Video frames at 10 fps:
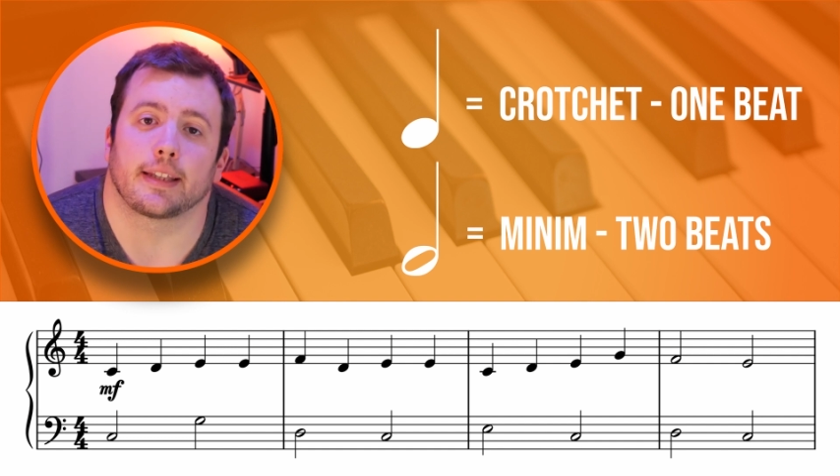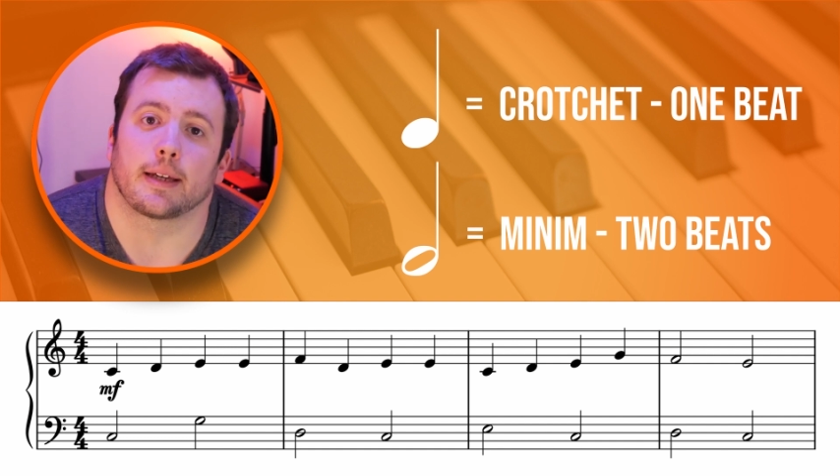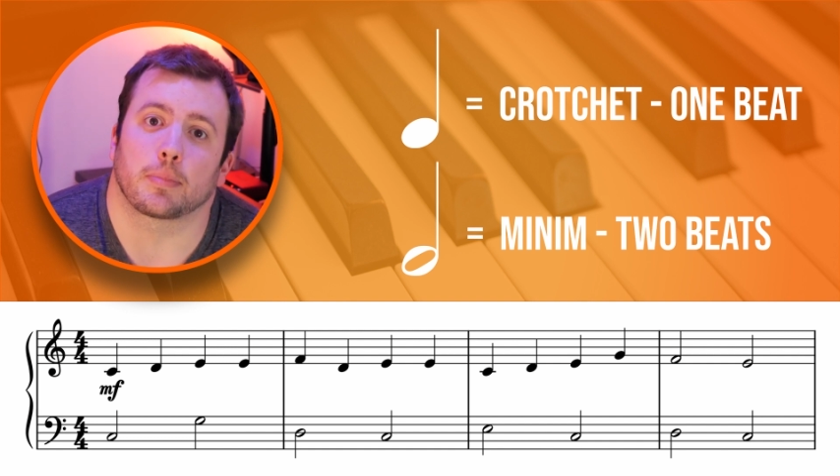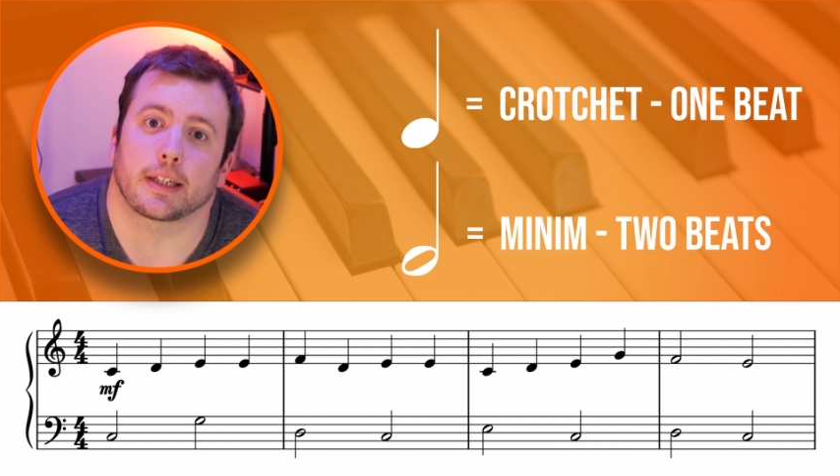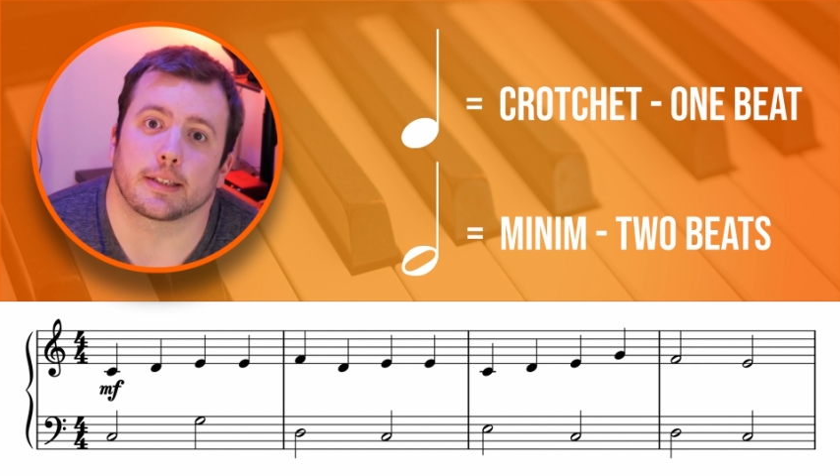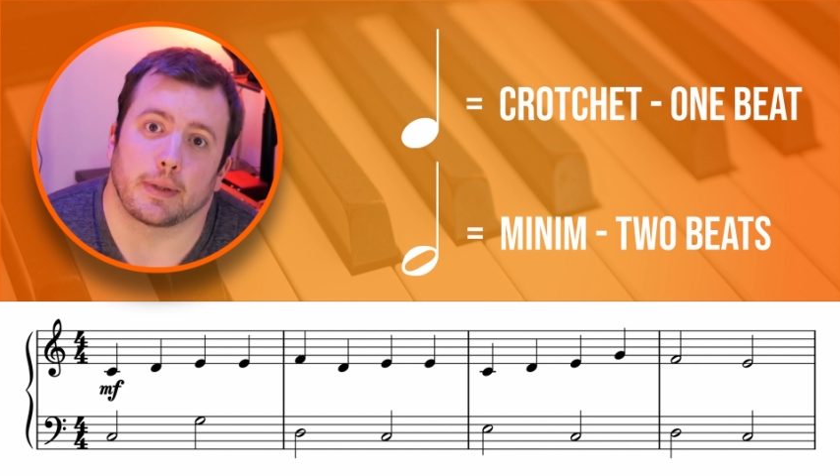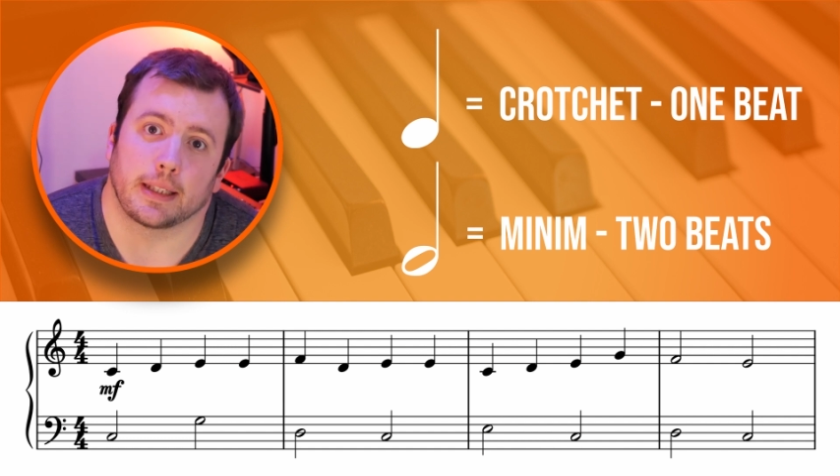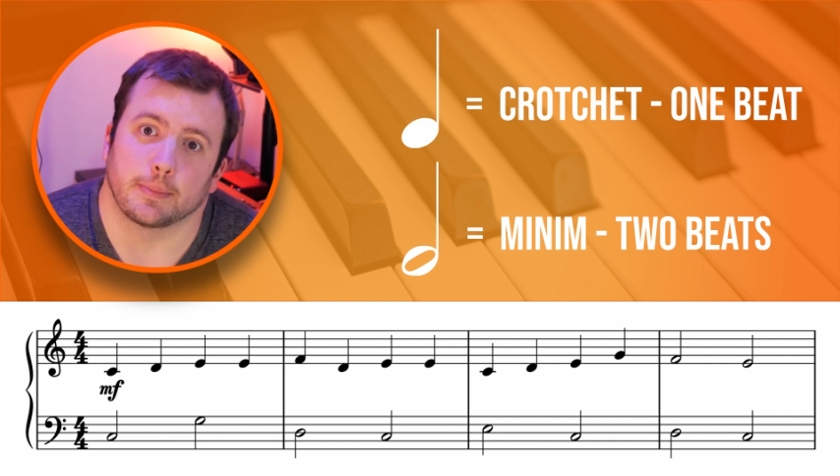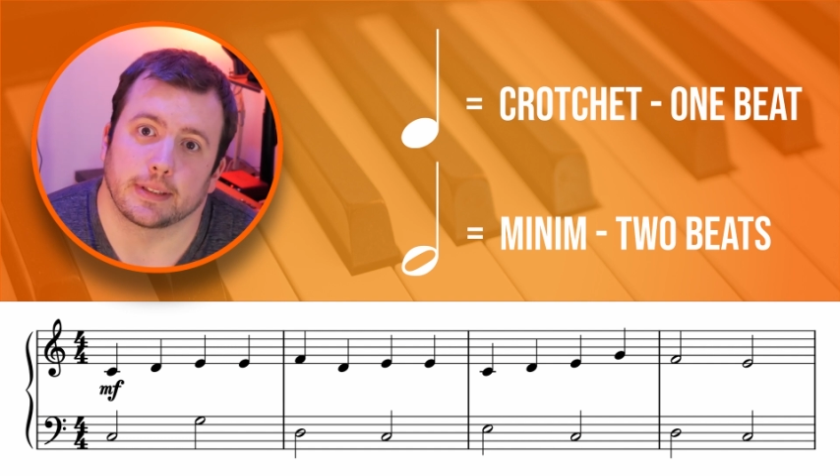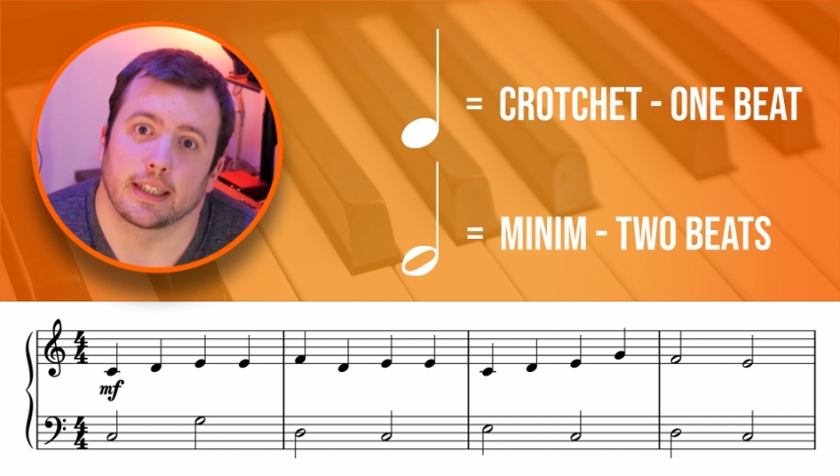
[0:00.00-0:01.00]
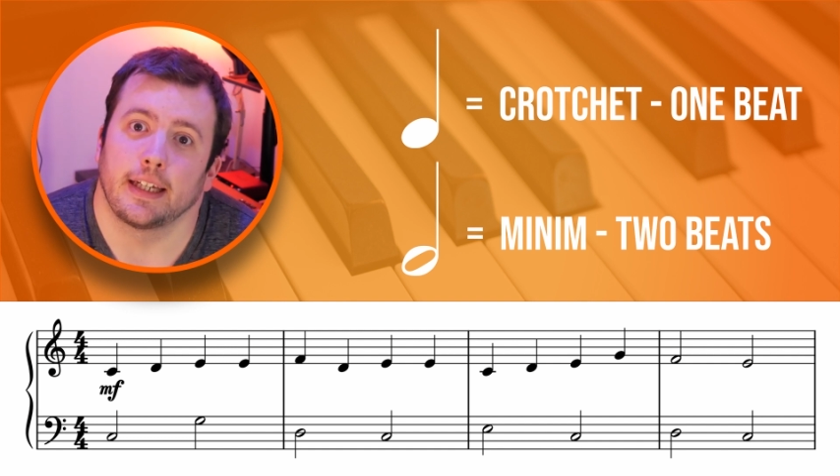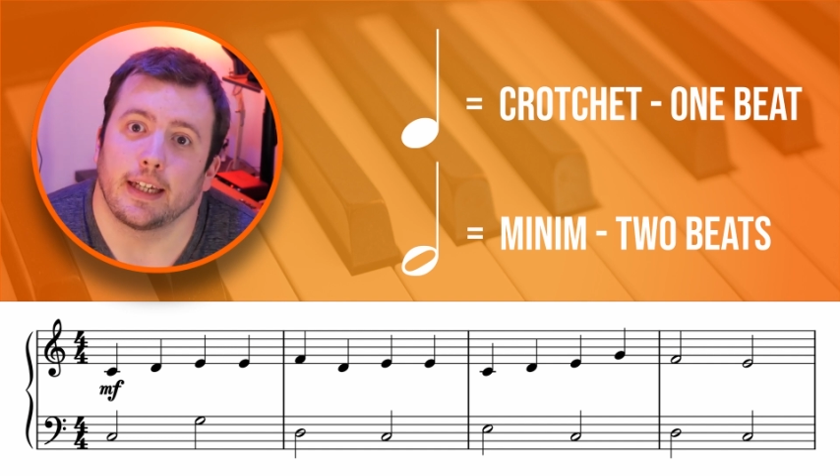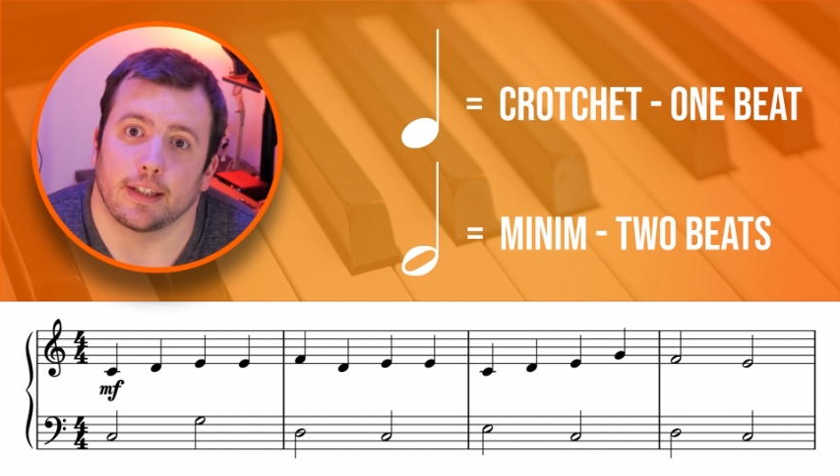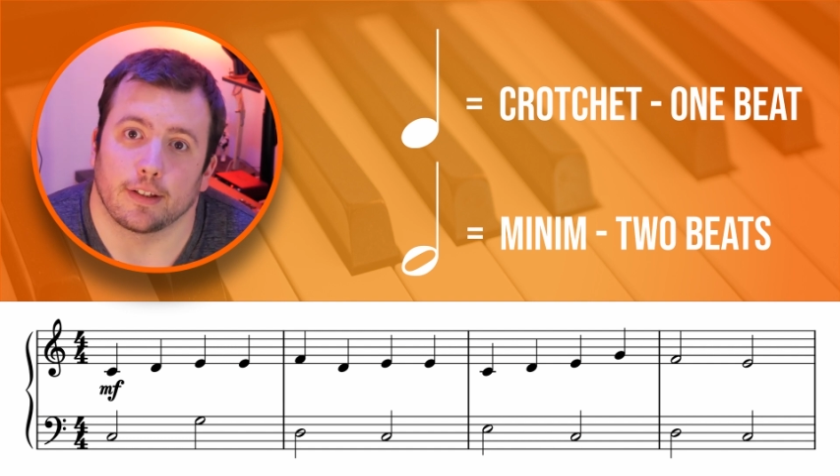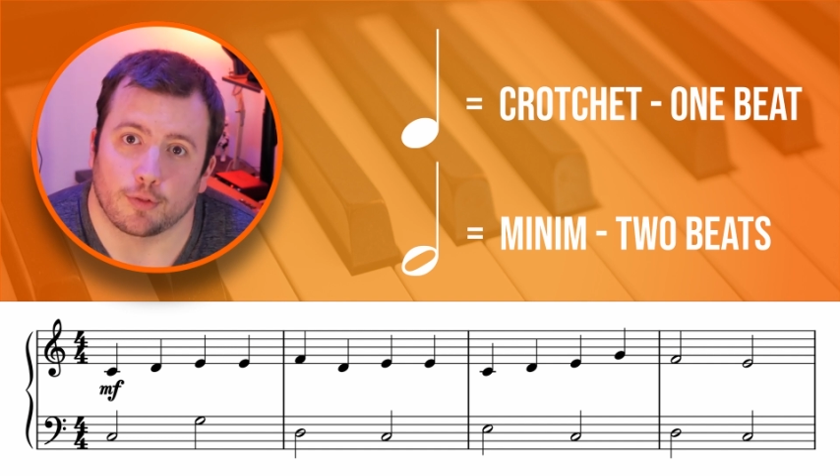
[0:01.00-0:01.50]
and then plays minims
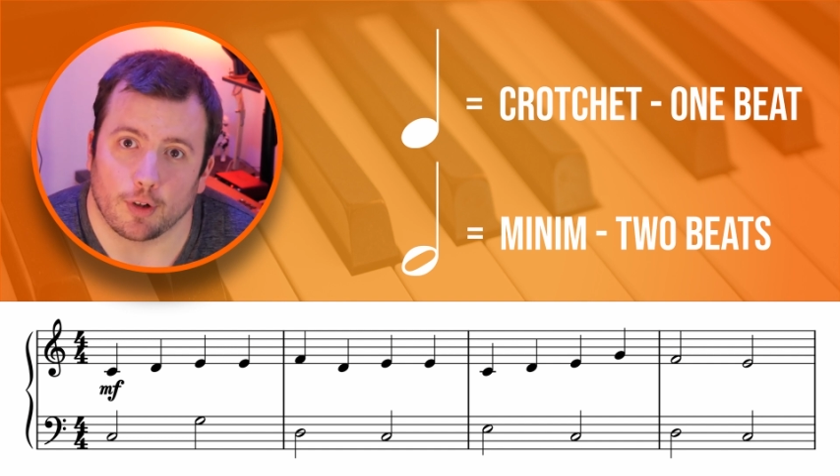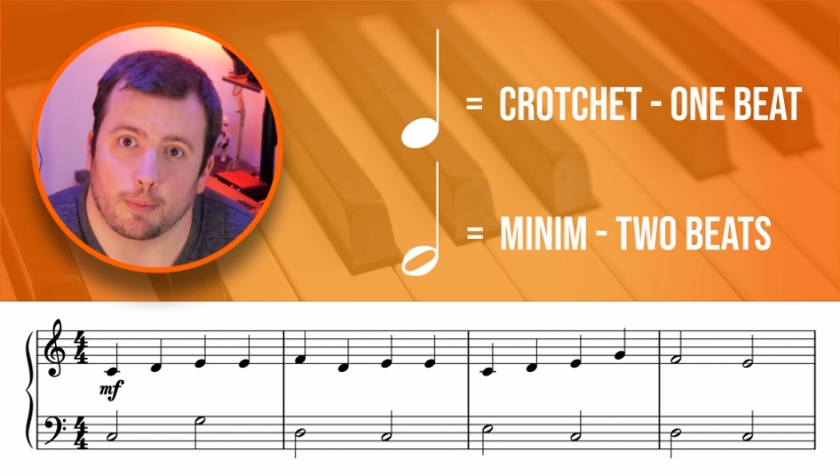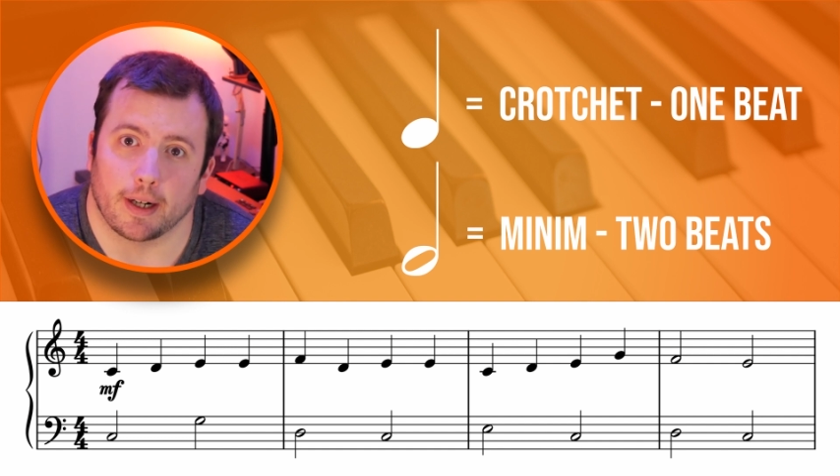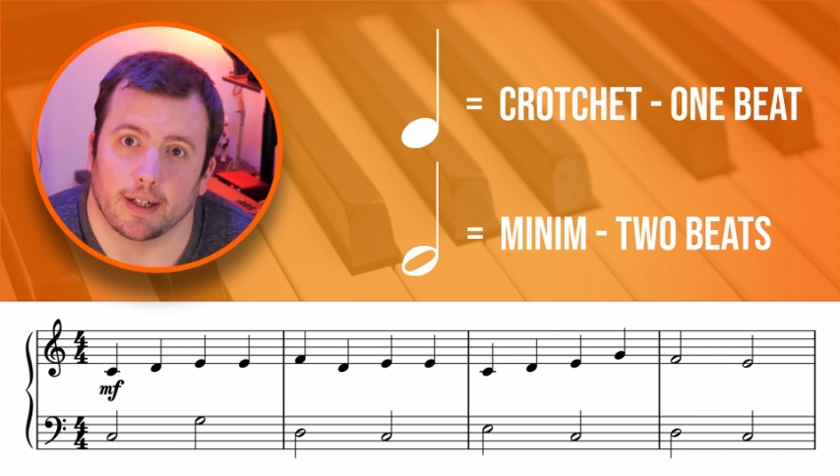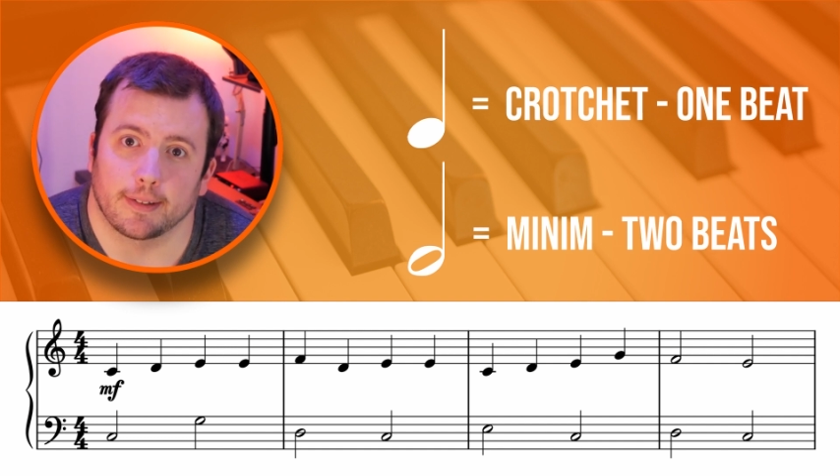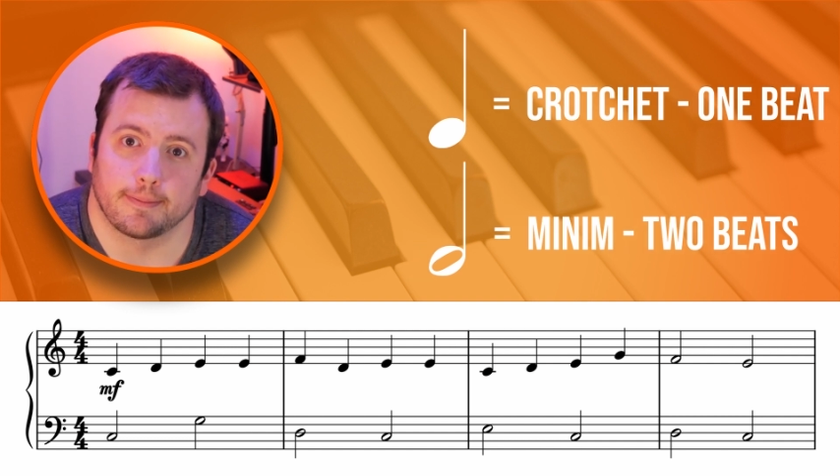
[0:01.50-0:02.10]
in the 4th bar.